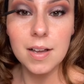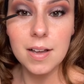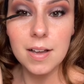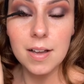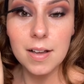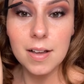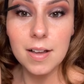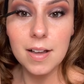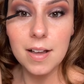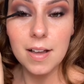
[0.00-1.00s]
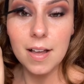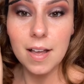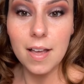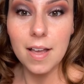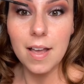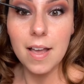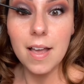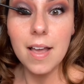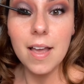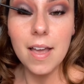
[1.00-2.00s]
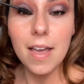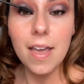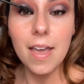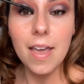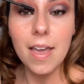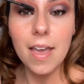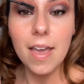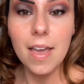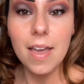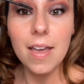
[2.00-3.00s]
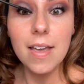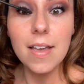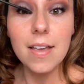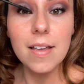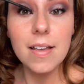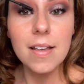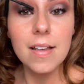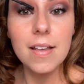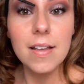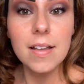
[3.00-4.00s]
(no one is talking)